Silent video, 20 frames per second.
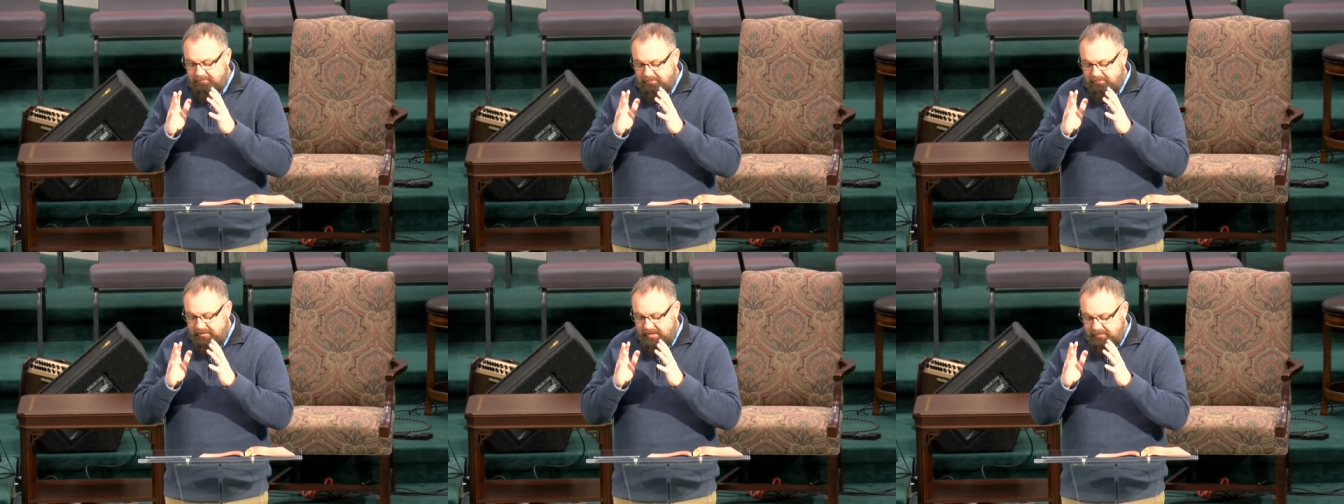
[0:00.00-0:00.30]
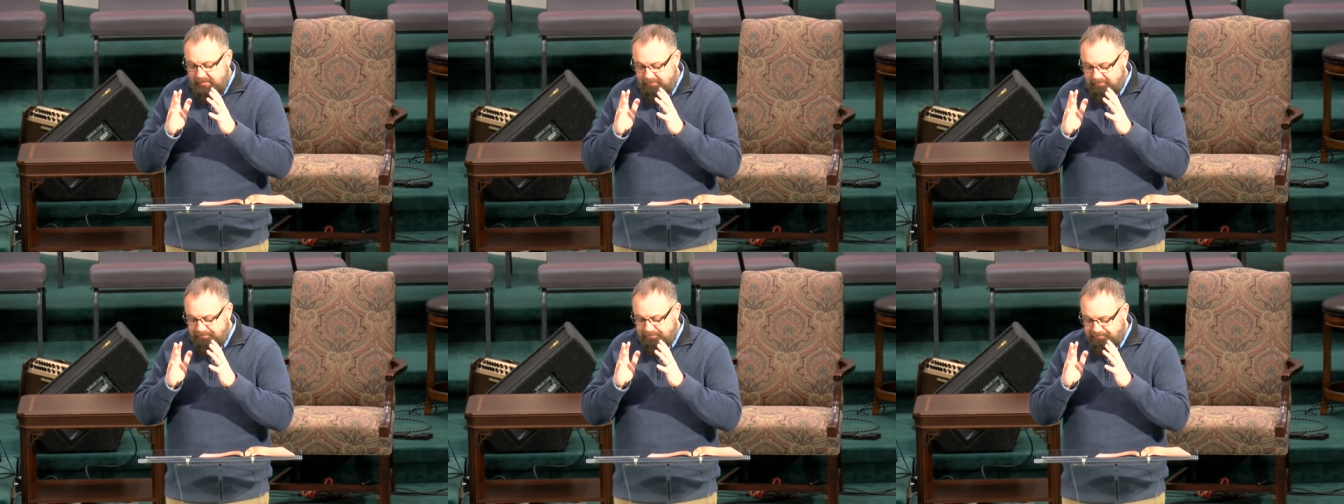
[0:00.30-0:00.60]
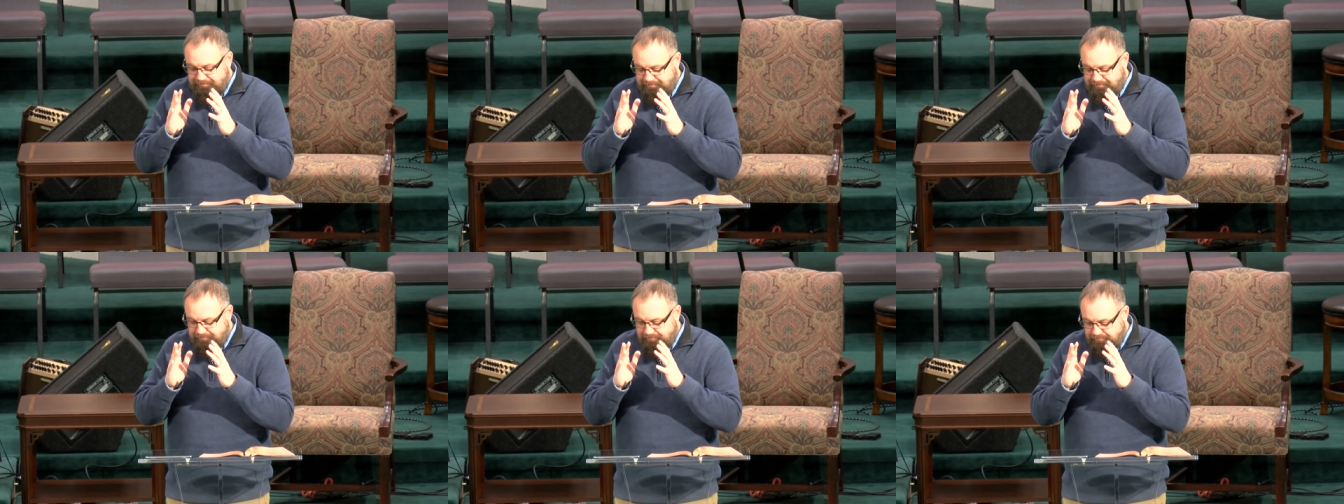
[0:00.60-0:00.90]
that
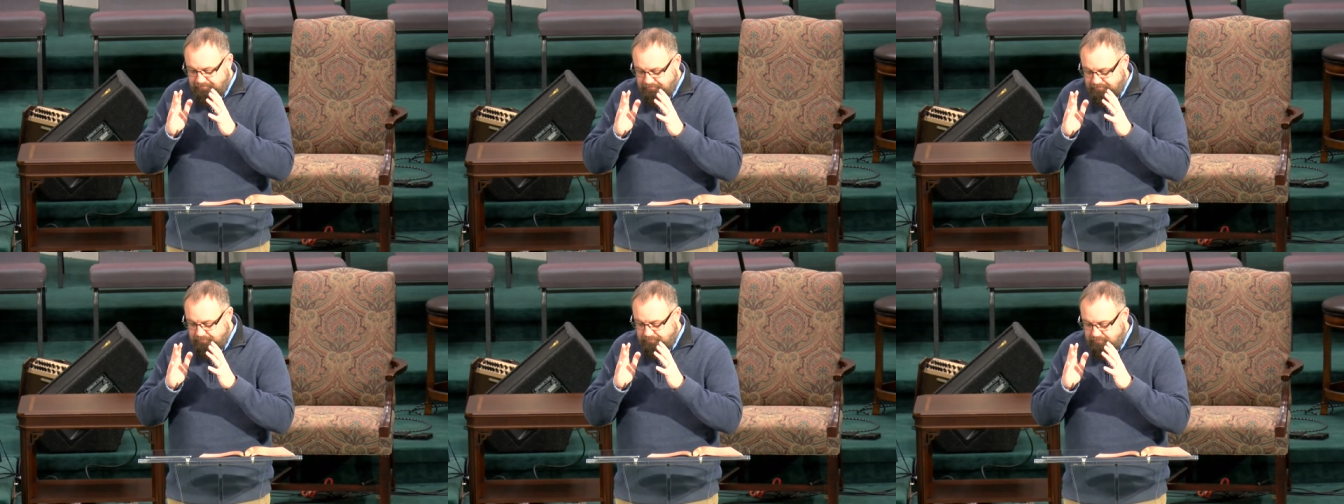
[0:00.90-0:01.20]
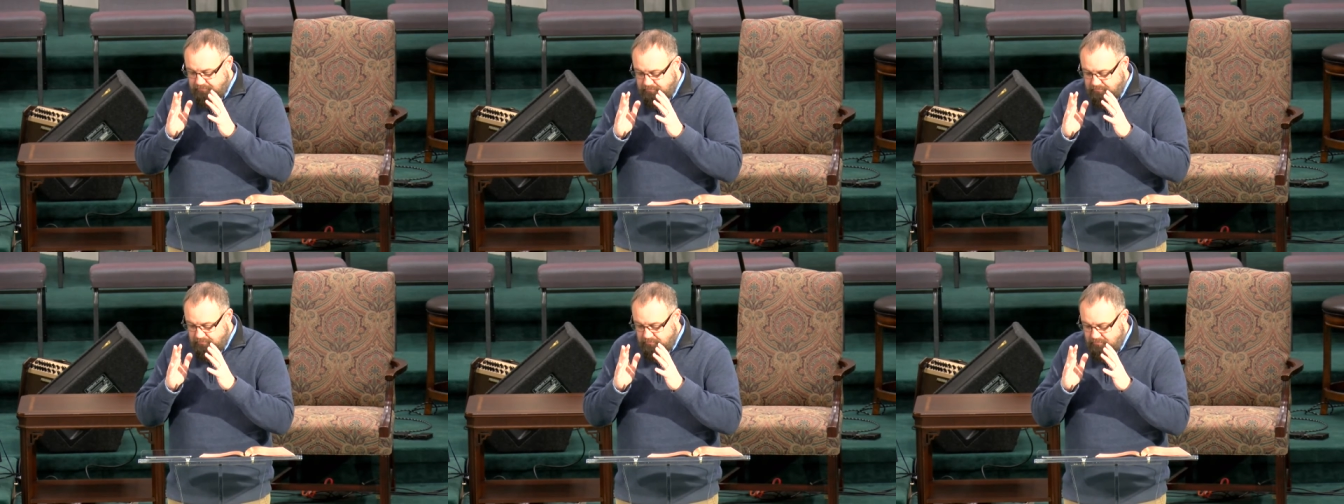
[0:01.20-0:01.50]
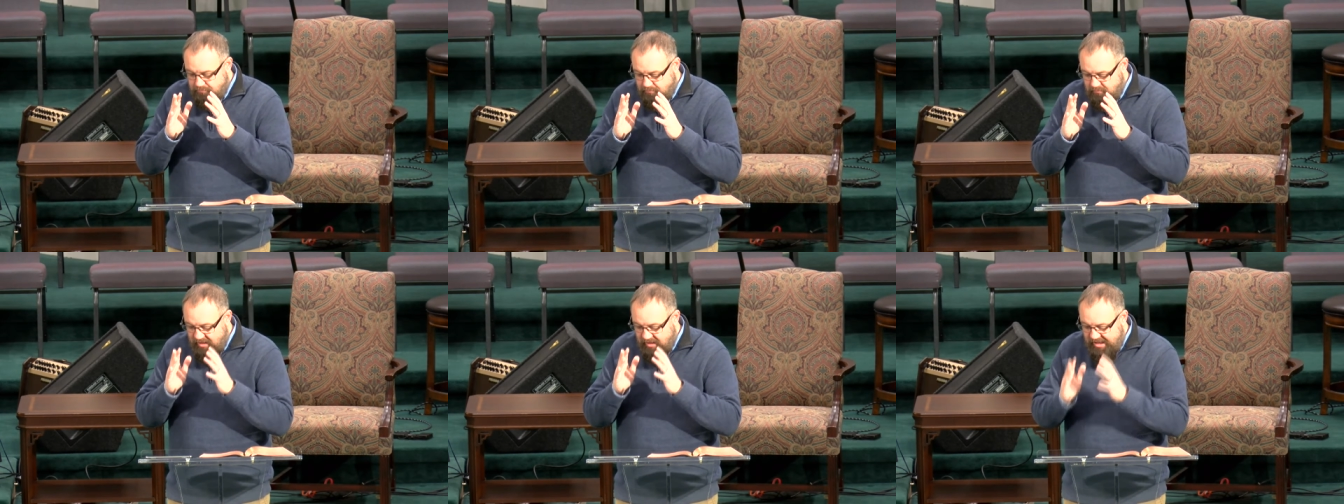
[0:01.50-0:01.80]

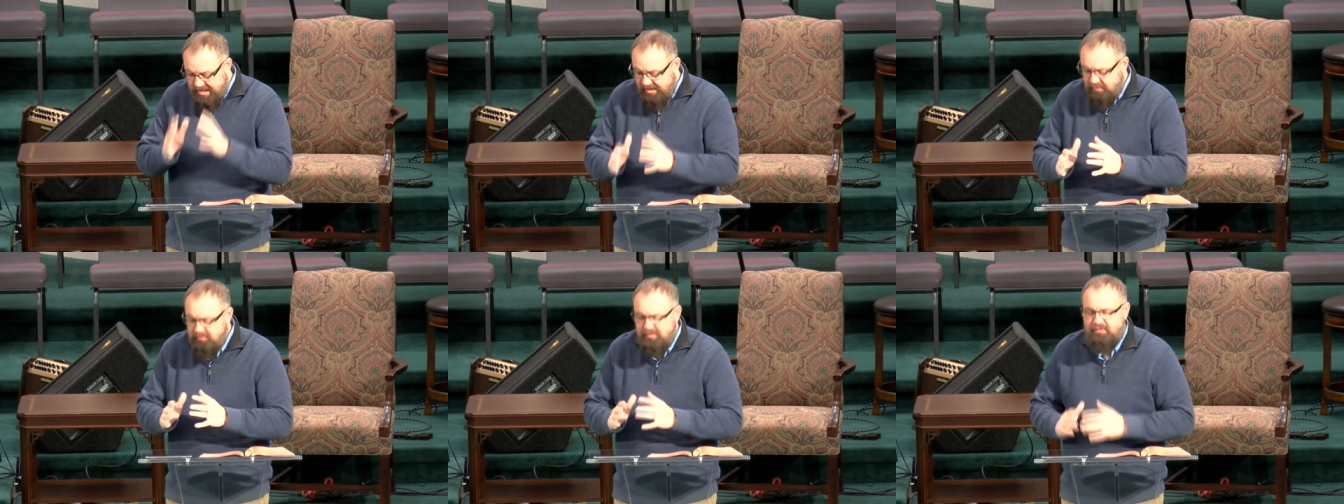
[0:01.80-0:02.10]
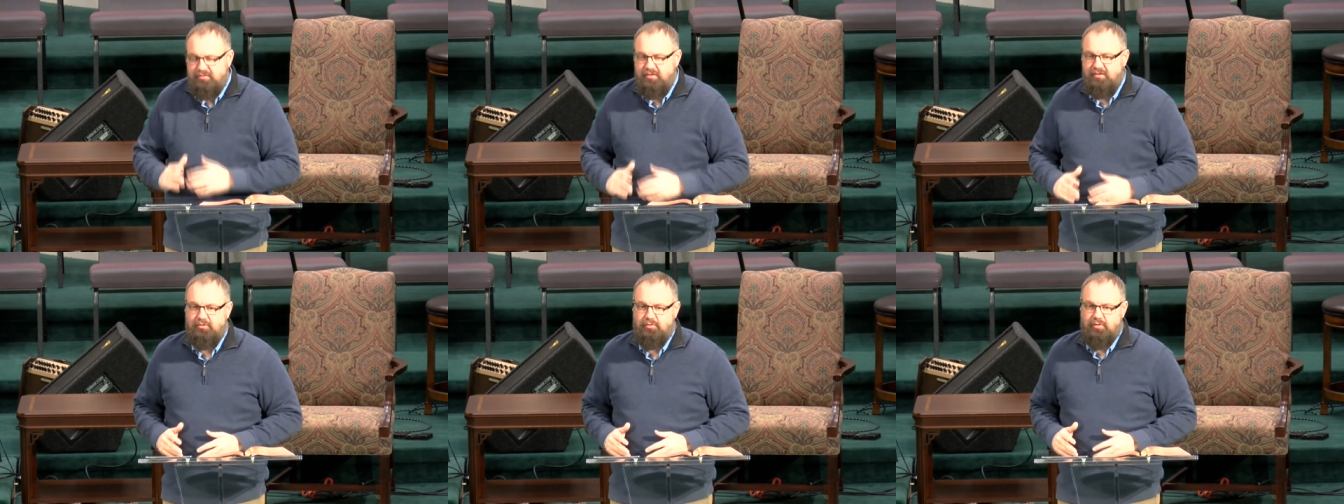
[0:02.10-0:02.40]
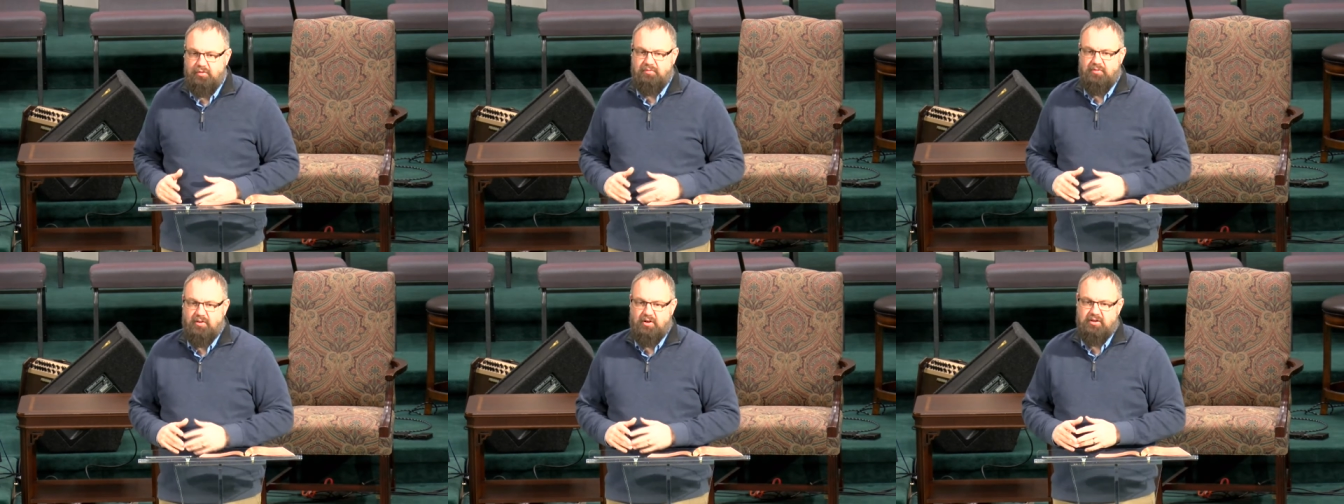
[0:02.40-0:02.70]
Amos is
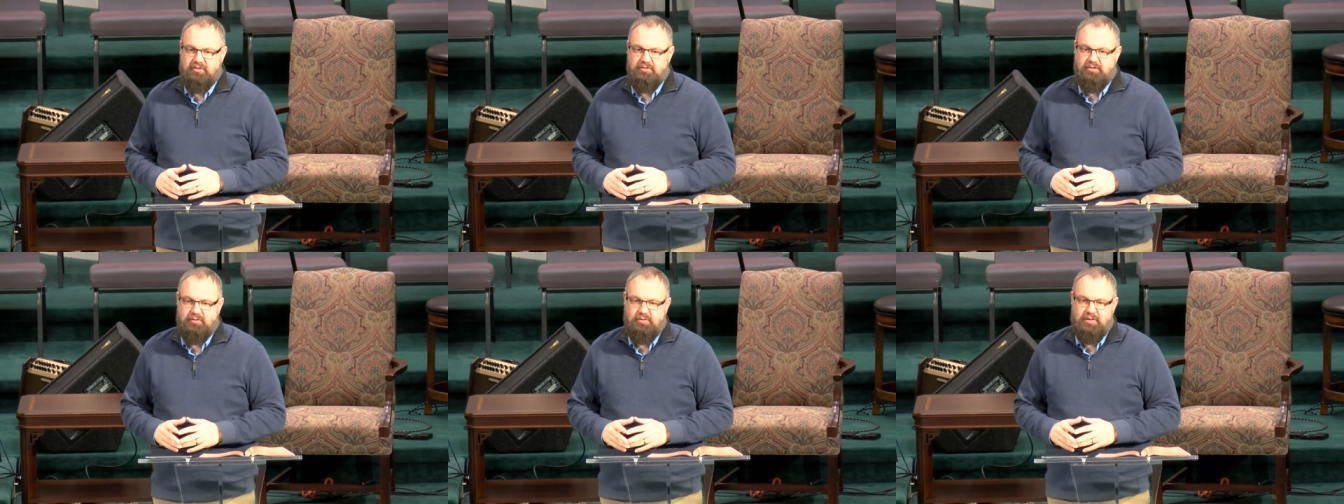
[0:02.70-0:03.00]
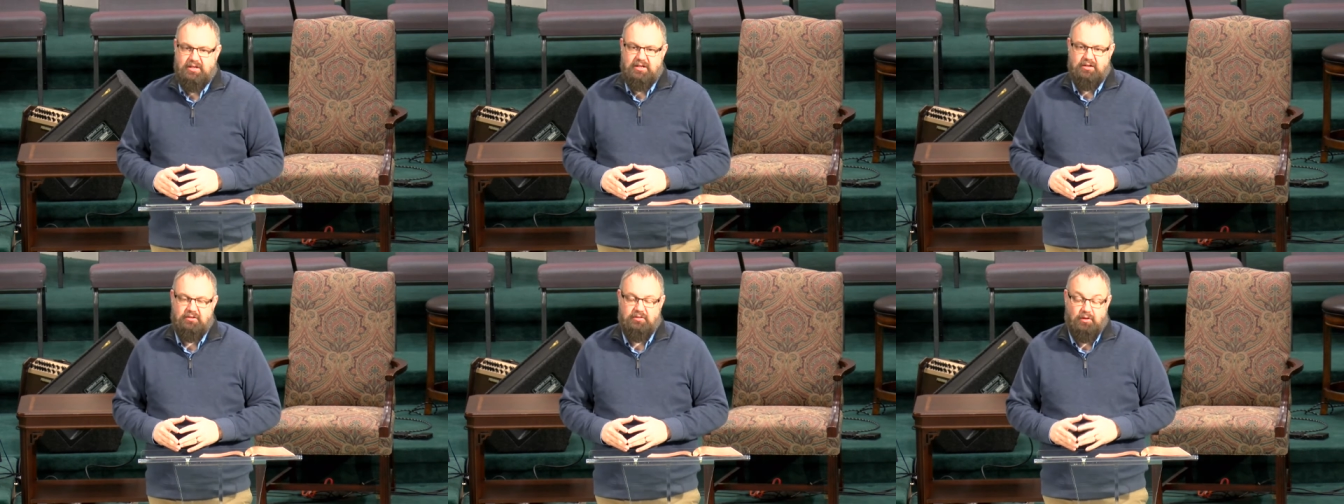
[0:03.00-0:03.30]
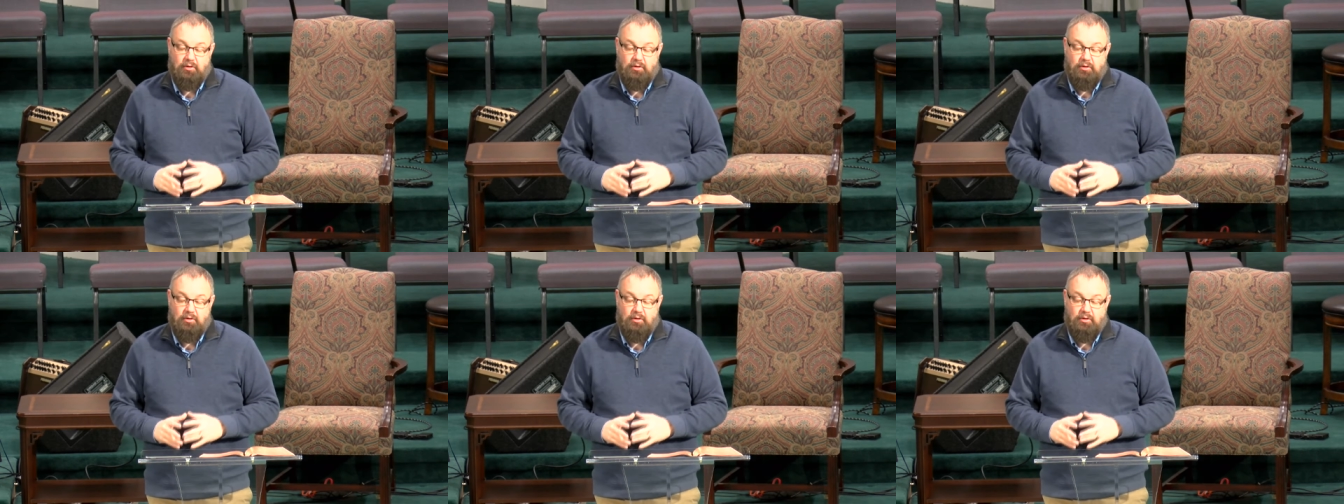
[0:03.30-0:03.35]
referring to here,